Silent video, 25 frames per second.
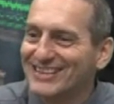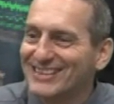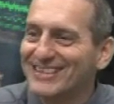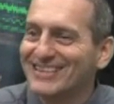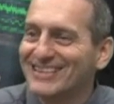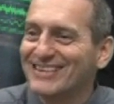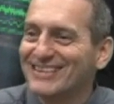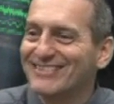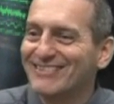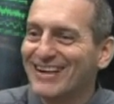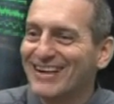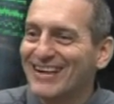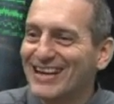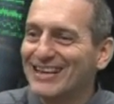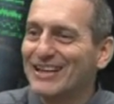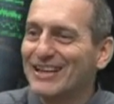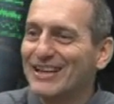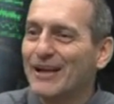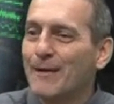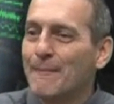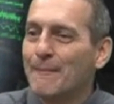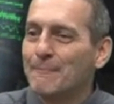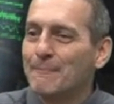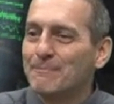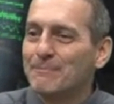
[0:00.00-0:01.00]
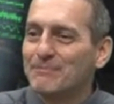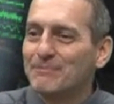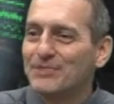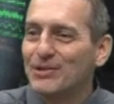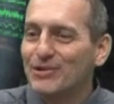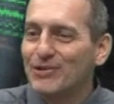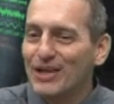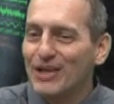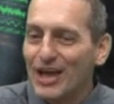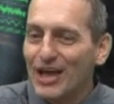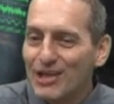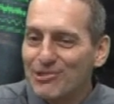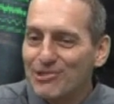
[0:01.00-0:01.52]
right? There
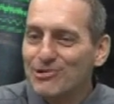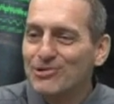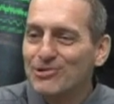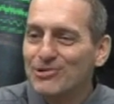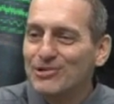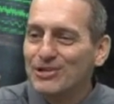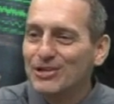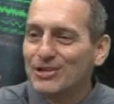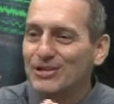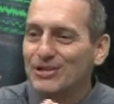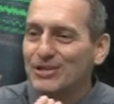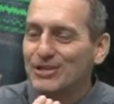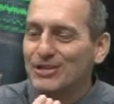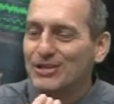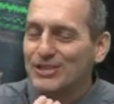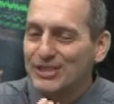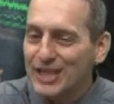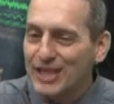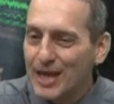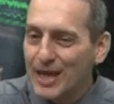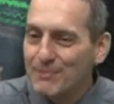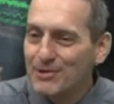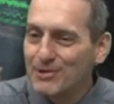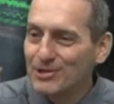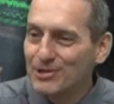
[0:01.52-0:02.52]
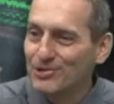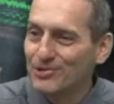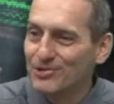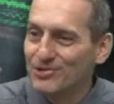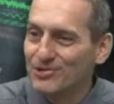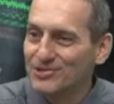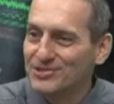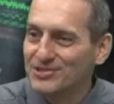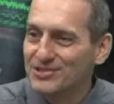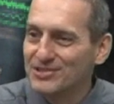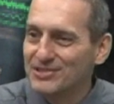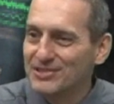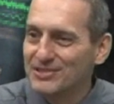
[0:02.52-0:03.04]
are other
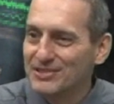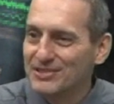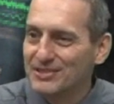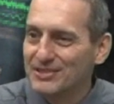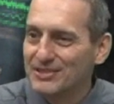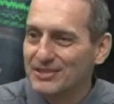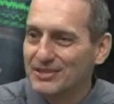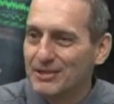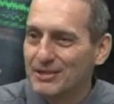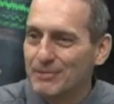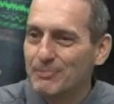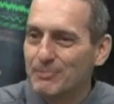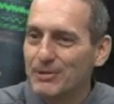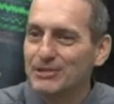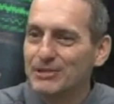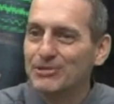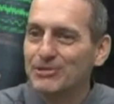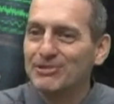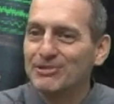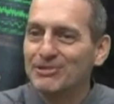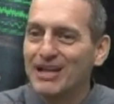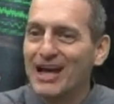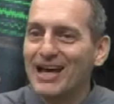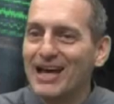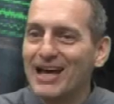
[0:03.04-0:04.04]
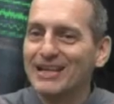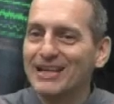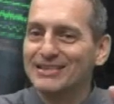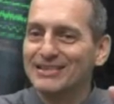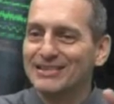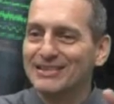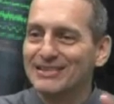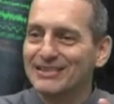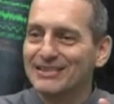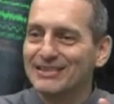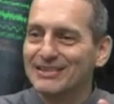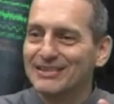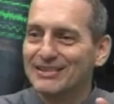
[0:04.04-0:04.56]
chemicals, but they're not
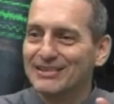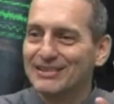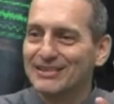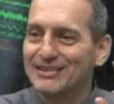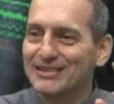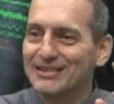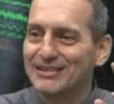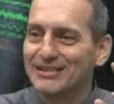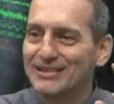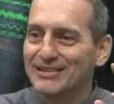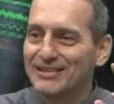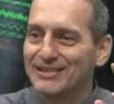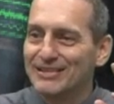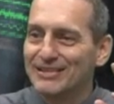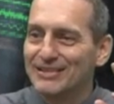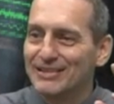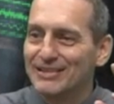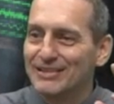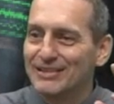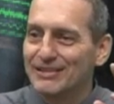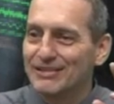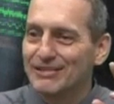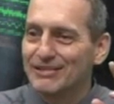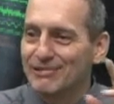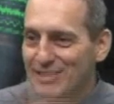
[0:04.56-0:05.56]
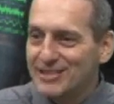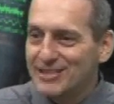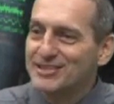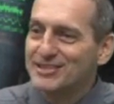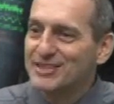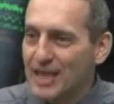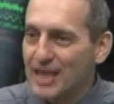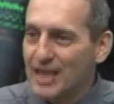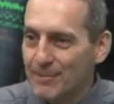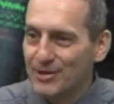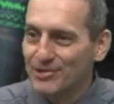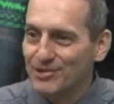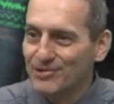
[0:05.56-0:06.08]
these
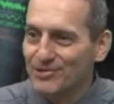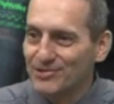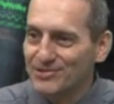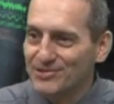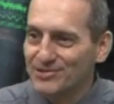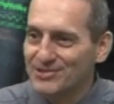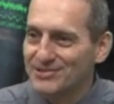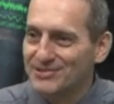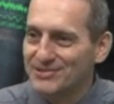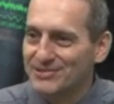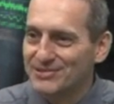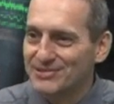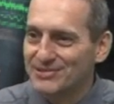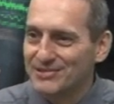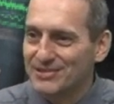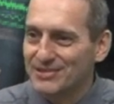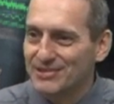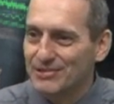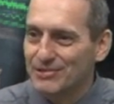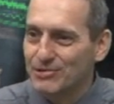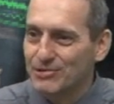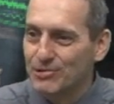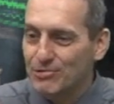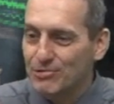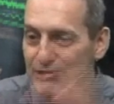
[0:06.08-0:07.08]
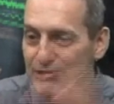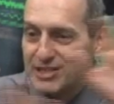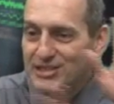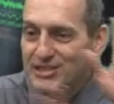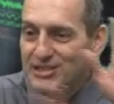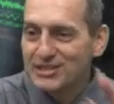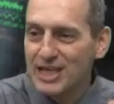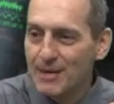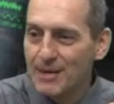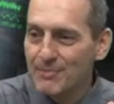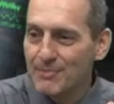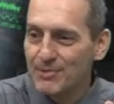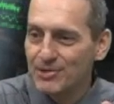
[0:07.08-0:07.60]
chemicals. They're these
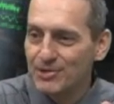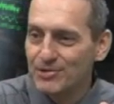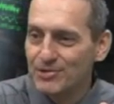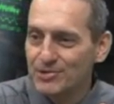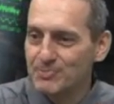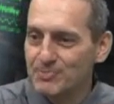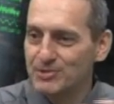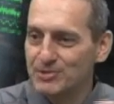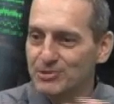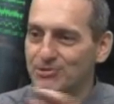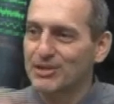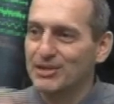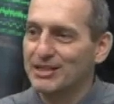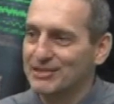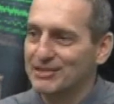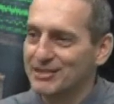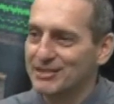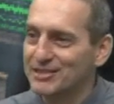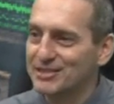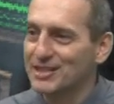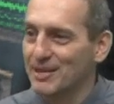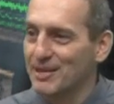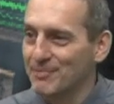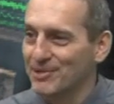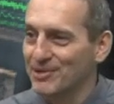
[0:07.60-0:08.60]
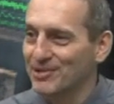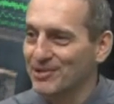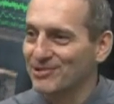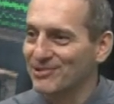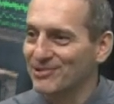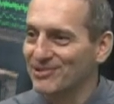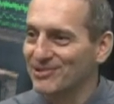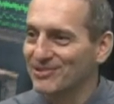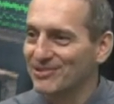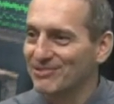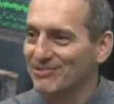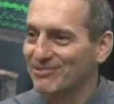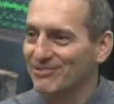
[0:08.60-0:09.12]
chemicals, but they're not this chemical,
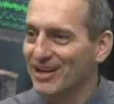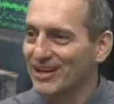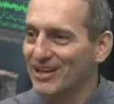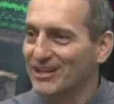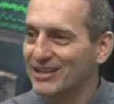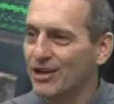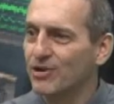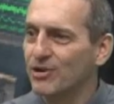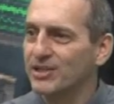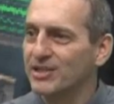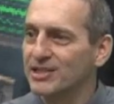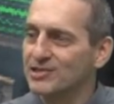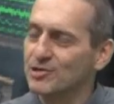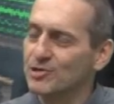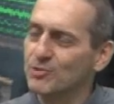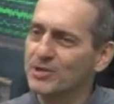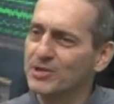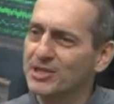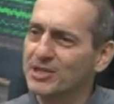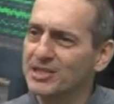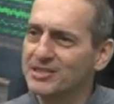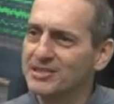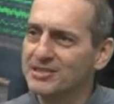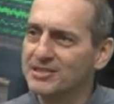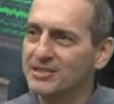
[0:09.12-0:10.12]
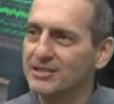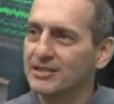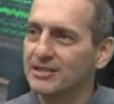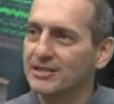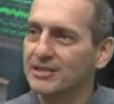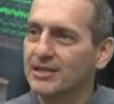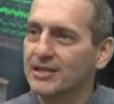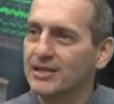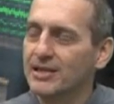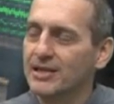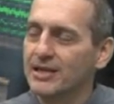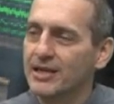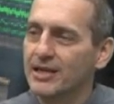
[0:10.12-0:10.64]
right? Okay, so what is it?
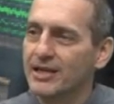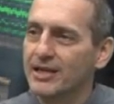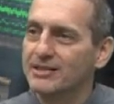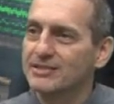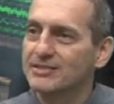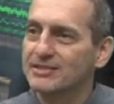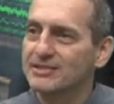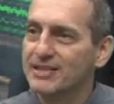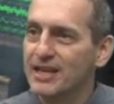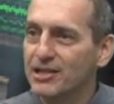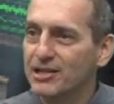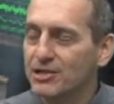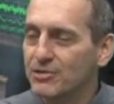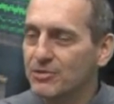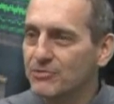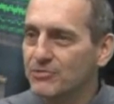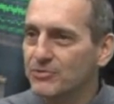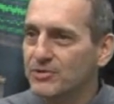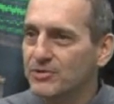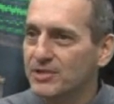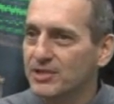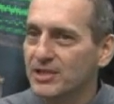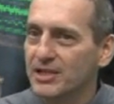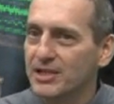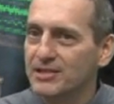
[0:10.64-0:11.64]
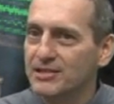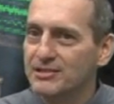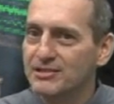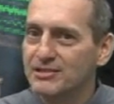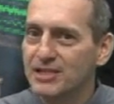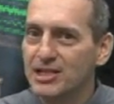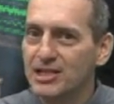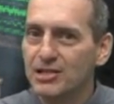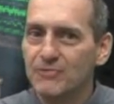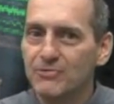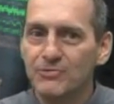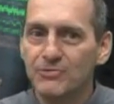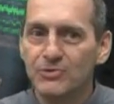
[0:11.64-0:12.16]
Instead
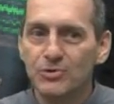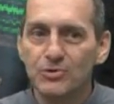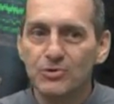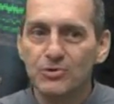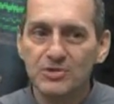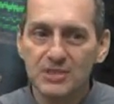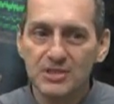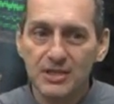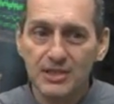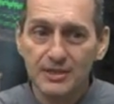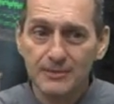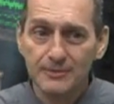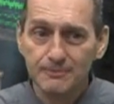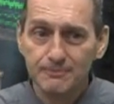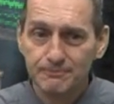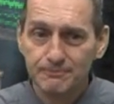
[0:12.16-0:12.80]
of using